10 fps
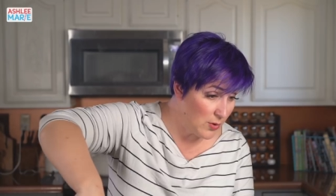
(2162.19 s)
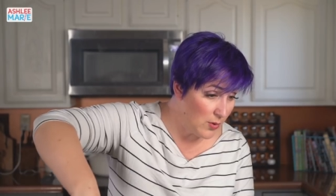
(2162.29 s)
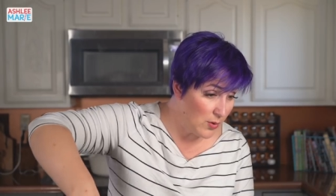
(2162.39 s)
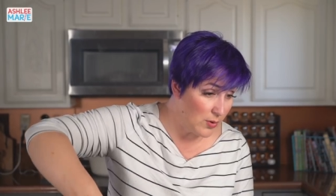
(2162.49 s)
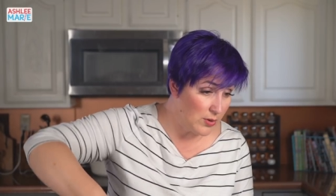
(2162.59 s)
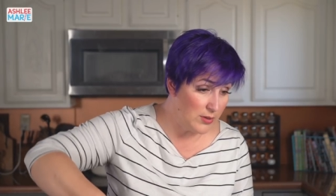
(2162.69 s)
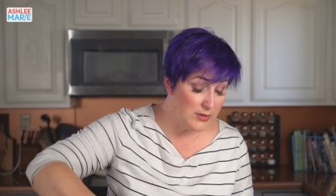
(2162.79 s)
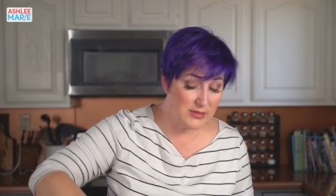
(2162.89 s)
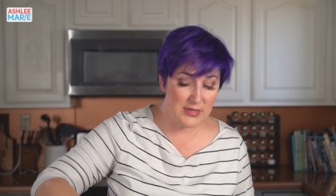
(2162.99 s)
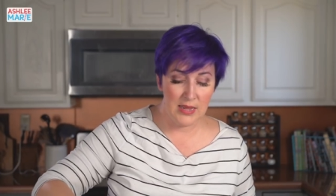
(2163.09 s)
old?
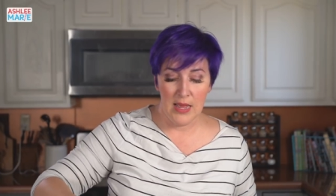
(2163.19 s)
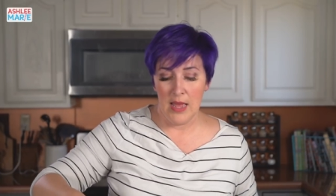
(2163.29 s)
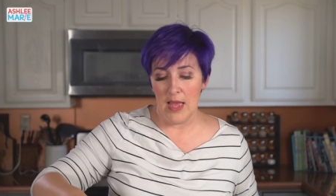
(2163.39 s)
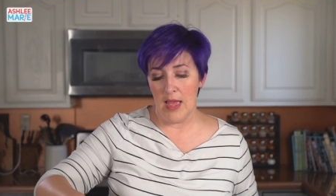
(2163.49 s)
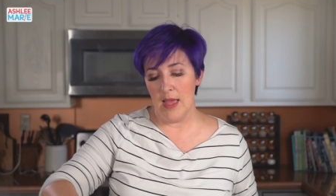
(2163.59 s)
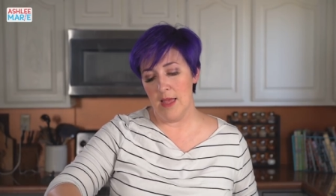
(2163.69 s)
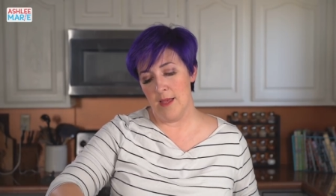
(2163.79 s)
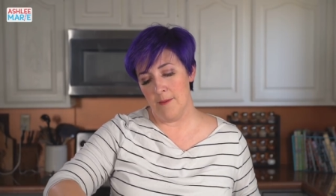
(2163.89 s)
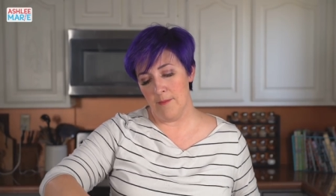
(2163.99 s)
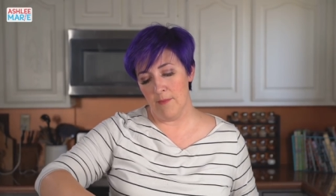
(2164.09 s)

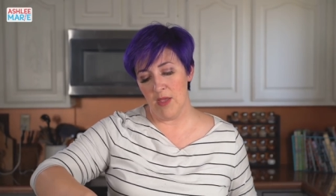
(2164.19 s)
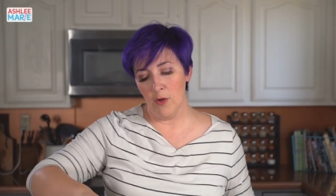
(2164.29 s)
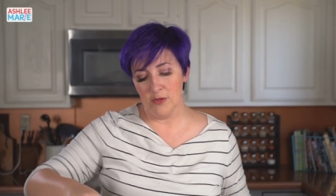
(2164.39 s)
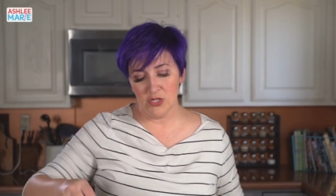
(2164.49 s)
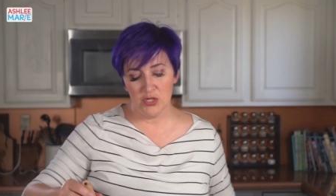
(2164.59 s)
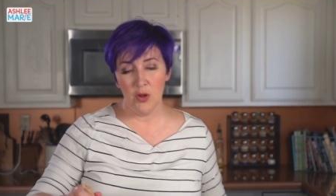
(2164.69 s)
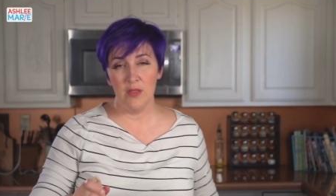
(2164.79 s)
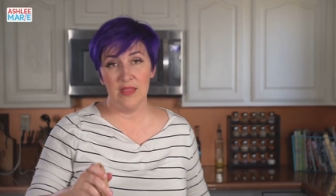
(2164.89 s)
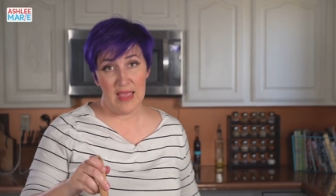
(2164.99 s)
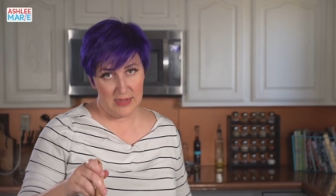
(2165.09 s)
My older two
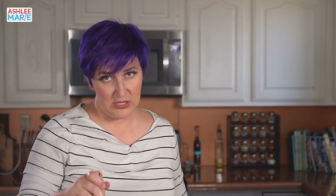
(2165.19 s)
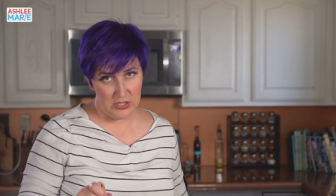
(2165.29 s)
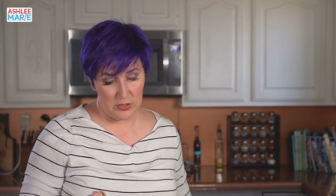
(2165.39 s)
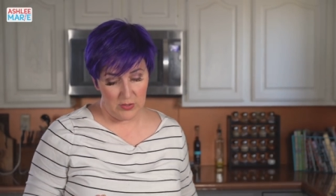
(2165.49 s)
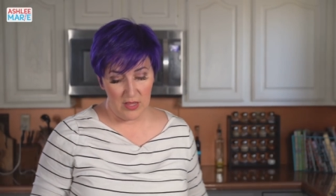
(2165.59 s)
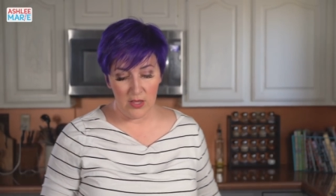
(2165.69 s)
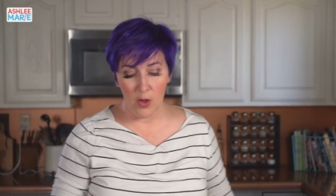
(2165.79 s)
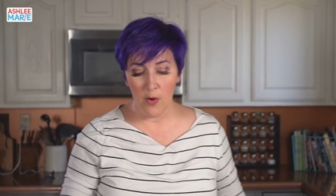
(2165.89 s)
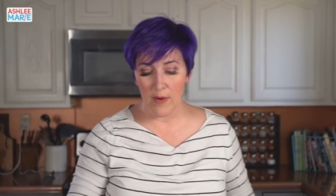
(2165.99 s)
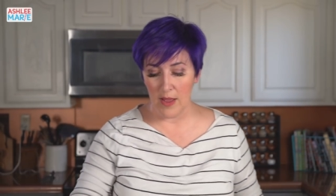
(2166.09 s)
don't like to. They'll
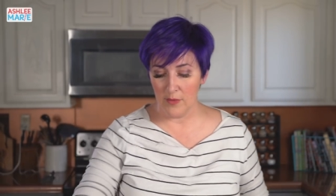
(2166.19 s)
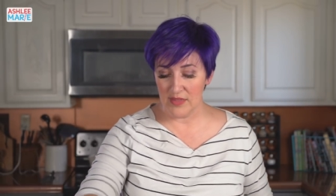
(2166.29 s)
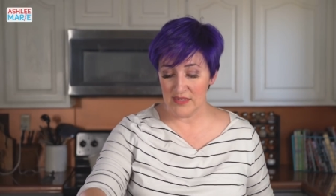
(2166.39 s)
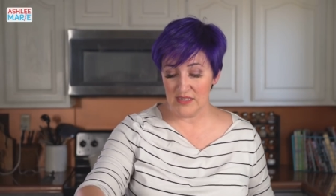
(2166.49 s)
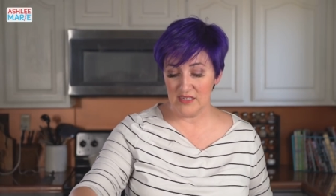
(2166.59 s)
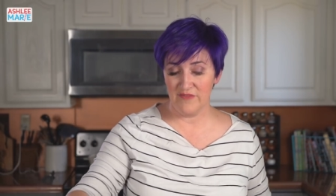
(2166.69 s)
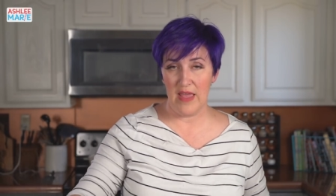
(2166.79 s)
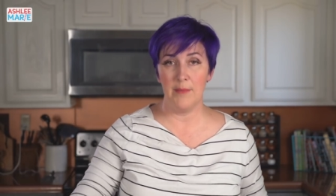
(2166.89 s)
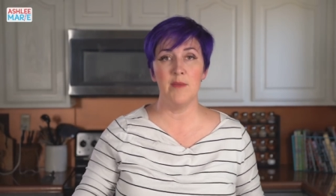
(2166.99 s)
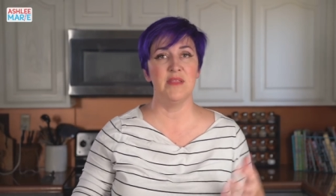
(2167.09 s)
go around with us as a
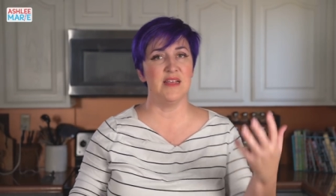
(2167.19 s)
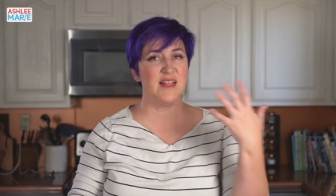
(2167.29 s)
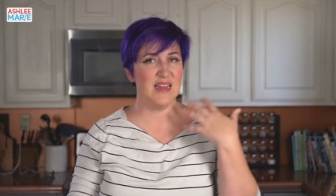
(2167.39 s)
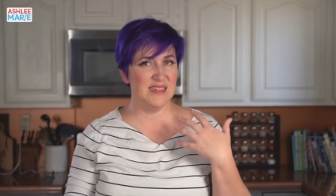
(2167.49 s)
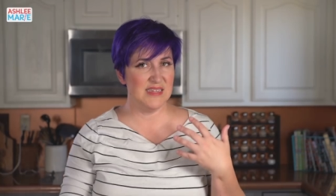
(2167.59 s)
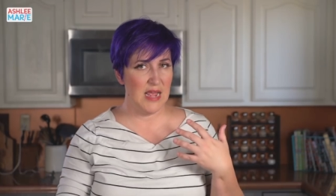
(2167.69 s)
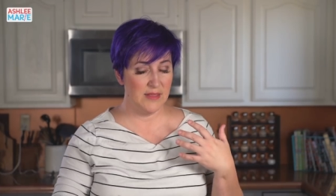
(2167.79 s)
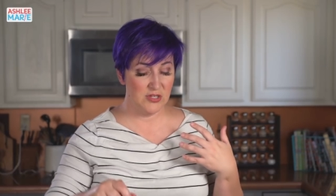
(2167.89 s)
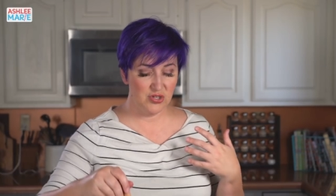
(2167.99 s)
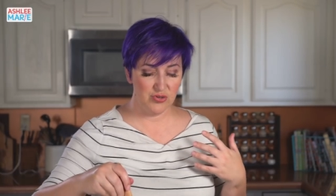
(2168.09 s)
family, but they'll kind of stay on
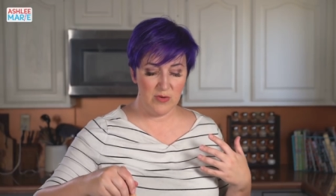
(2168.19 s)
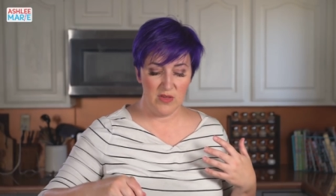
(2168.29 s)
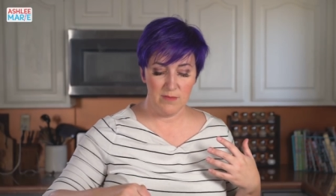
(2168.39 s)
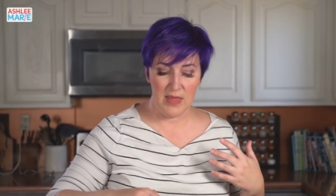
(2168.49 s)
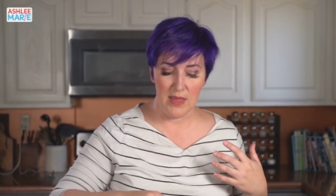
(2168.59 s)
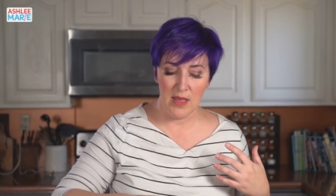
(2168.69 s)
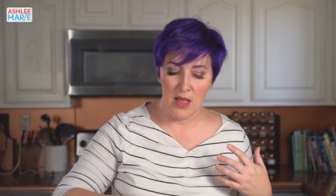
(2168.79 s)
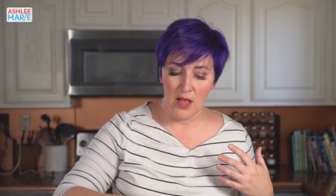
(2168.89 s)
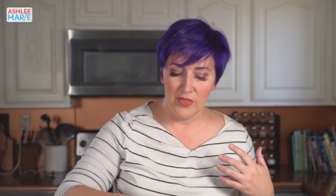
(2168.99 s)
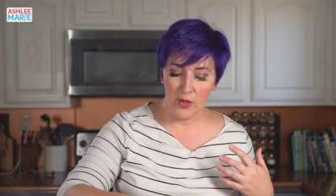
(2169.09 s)
the street with me.
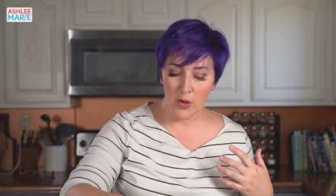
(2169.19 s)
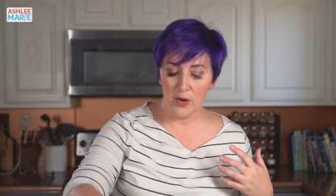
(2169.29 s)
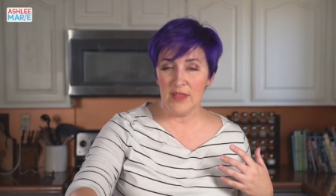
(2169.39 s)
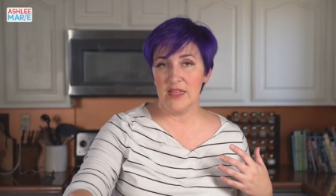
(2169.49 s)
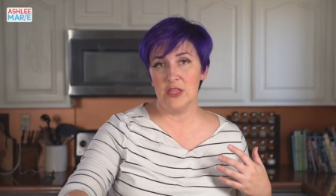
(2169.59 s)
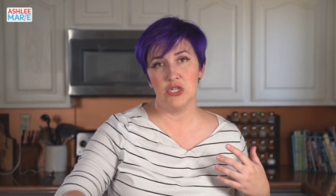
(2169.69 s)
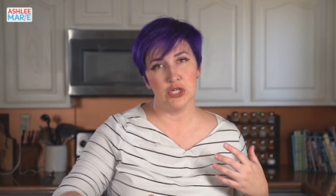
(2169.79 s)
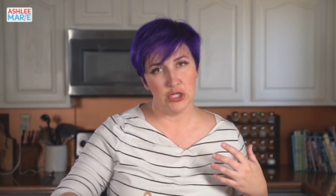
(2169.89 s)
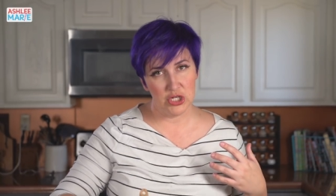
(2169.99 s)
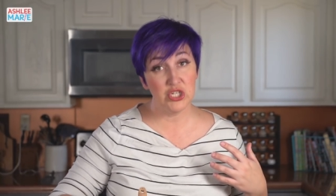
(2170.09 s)
They'll go to like the
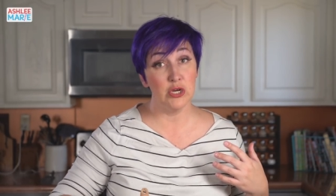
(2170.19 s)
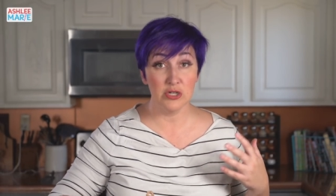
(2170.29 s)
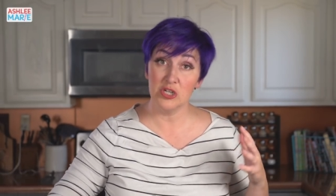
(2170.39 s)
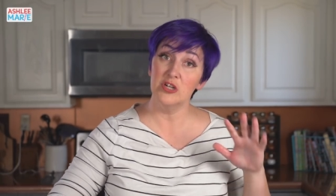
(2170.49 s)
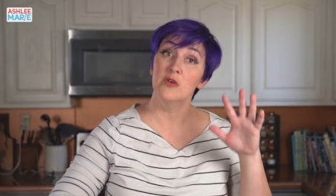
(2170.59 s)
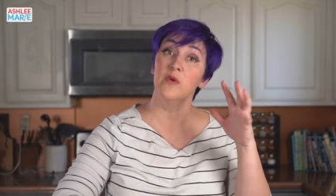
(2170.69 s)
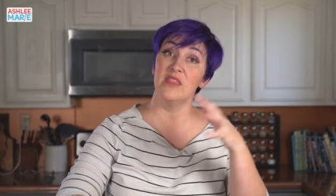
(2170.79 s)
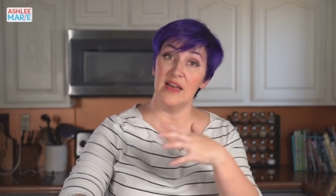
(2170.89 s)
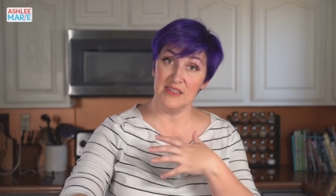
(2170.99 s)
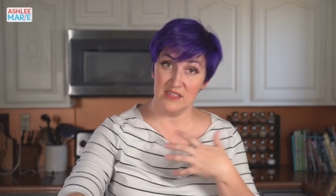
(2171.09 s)
church social with
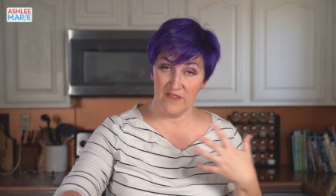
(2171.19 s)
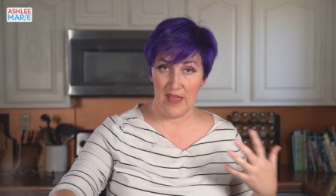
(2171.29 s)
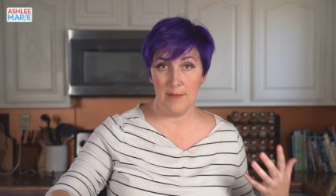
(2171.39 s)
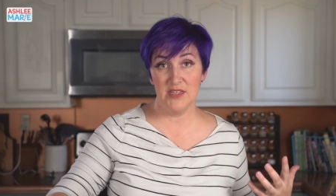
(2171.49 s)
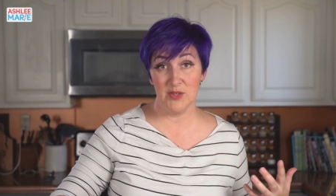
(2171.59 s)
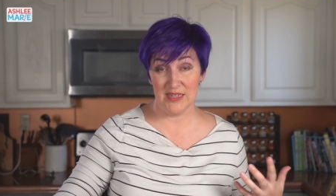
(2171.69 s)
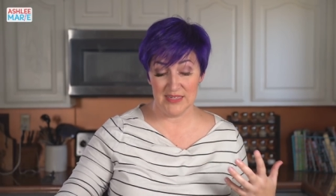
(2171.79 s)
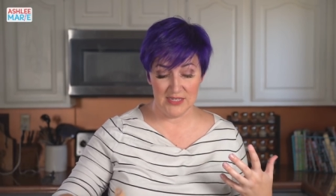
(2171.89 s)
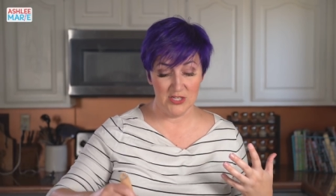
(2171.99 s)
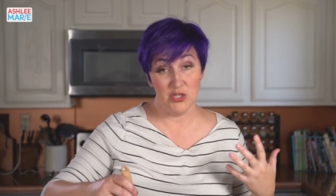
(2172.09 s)
us as a family, so I can
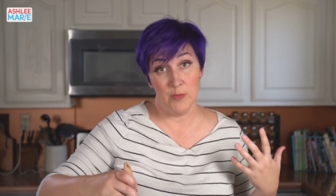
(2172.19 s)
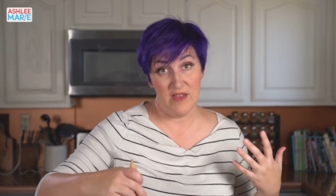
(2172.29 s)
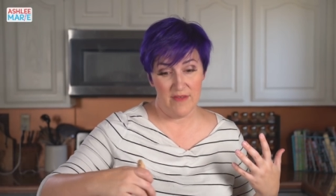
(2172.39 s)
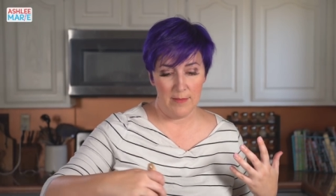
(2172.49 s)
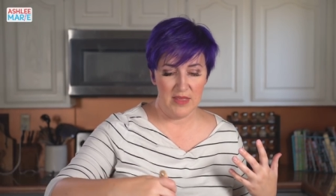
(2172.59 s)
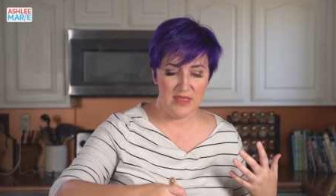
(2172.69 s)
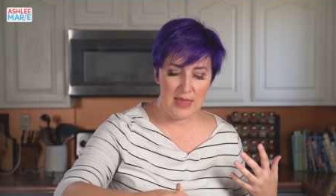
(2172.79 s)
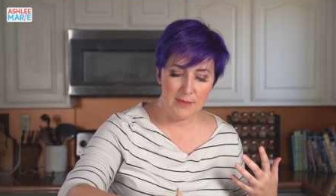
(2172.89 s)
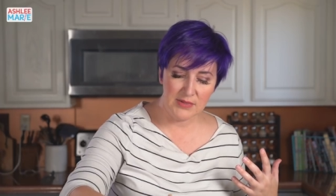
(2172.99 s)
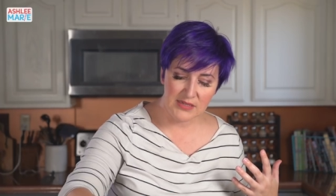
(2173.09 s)
still do my family
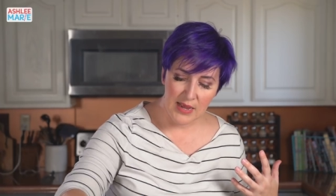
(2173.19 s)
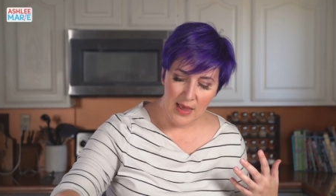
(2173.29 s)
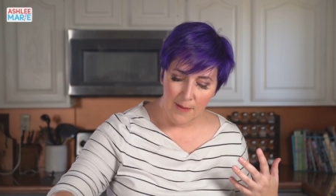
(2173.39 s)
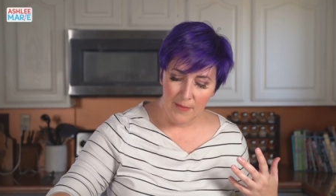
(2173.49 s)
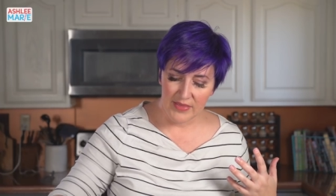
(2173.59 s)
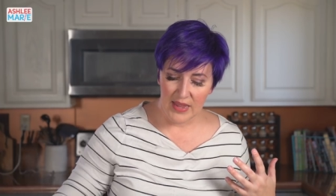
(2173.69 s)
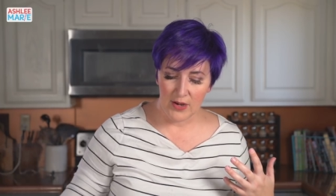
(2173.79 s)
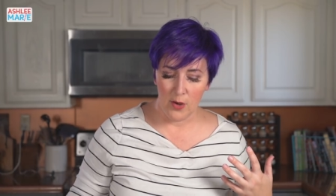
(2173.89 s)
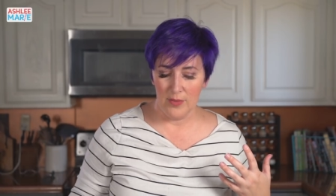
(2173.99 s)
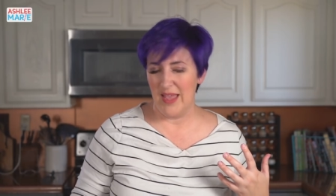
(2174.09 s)
themes, but they
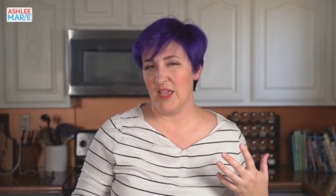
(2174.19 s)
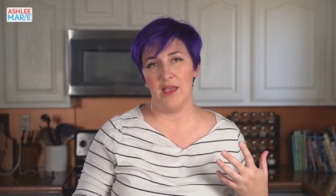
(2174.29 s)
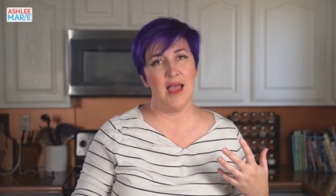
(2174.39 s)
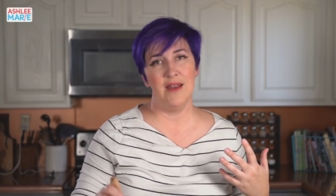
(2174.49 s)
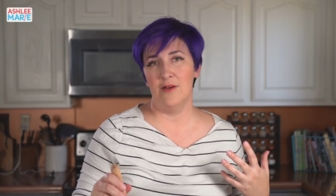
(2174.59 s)
don't like, my